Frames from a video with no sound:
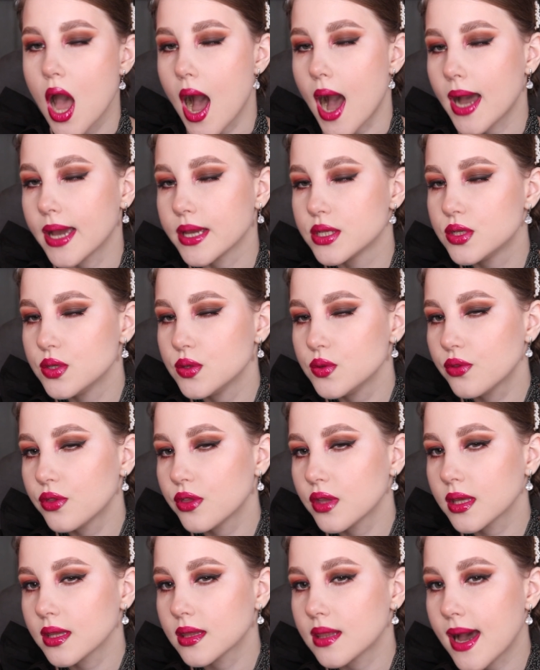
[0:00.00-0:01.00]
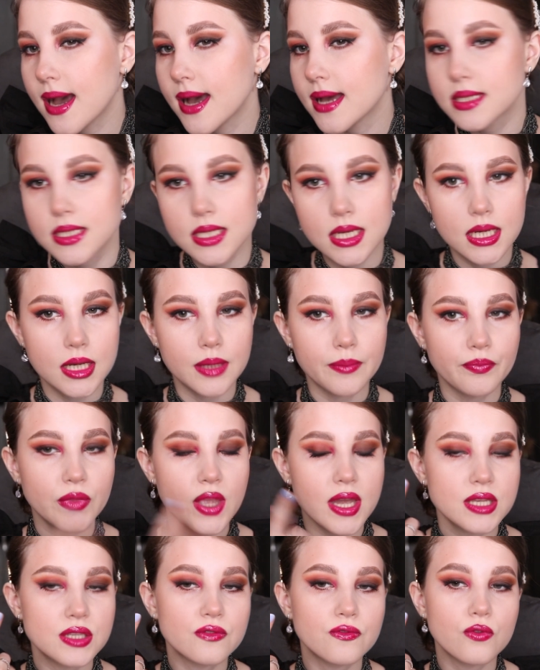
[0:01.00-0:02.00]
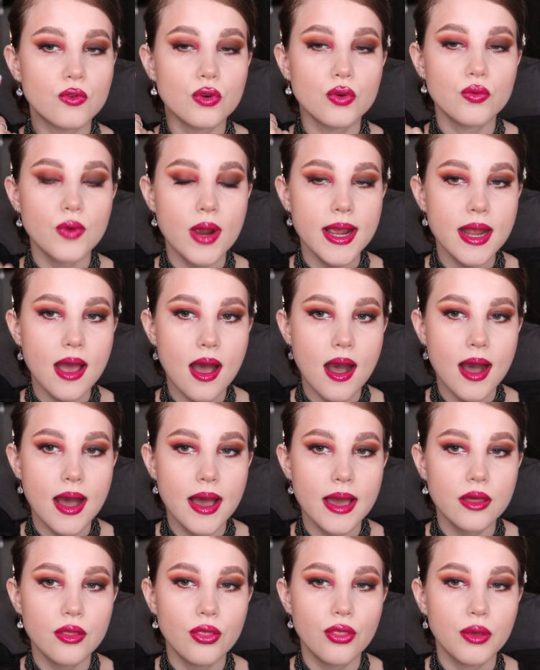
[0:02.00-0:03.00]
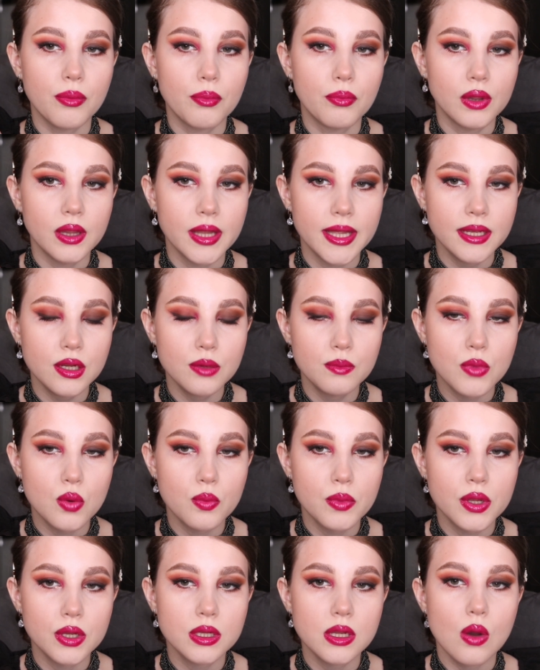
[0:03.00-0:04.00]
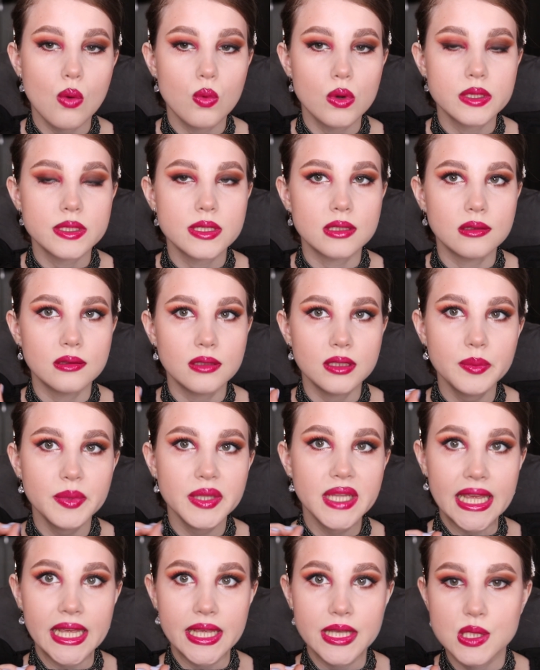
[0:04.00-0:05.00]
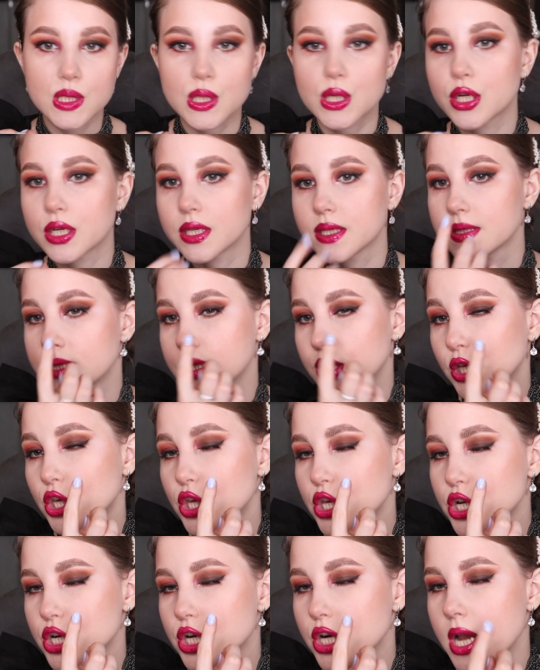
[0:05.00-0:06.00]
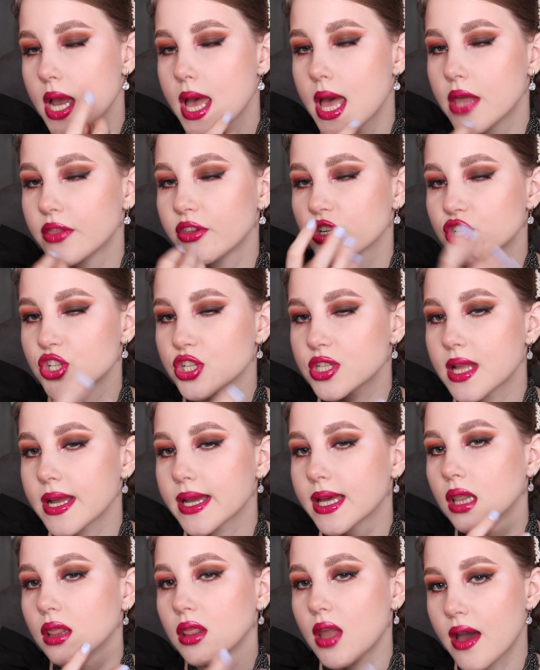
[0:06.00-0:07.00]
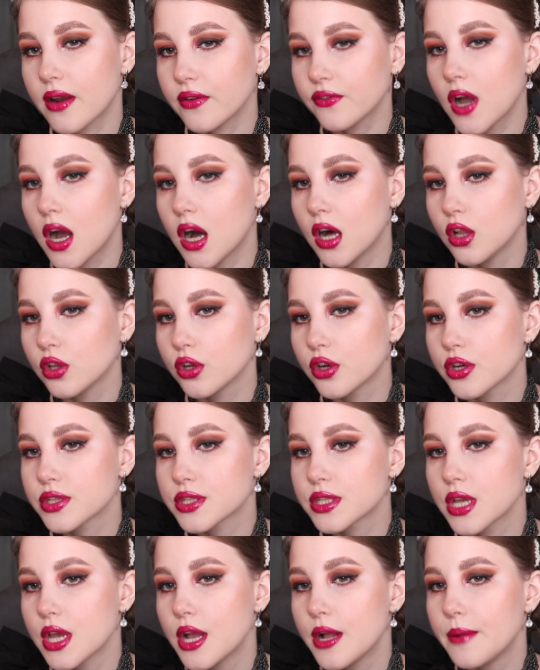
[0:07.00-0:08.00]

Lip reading: I do think that as for right eye, the blending moment was a little bit easier, because here there's just like a lot of colors,